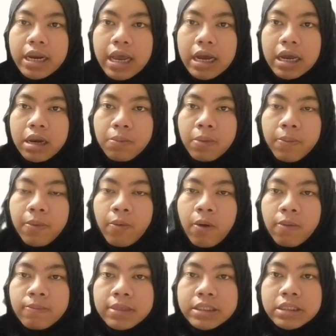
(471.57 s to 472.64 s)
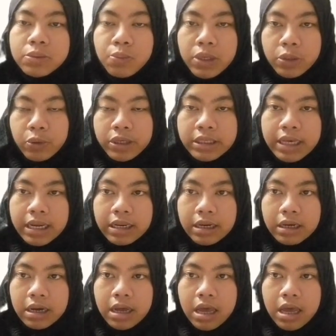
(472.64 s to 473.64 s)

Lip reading: academic performance between gender?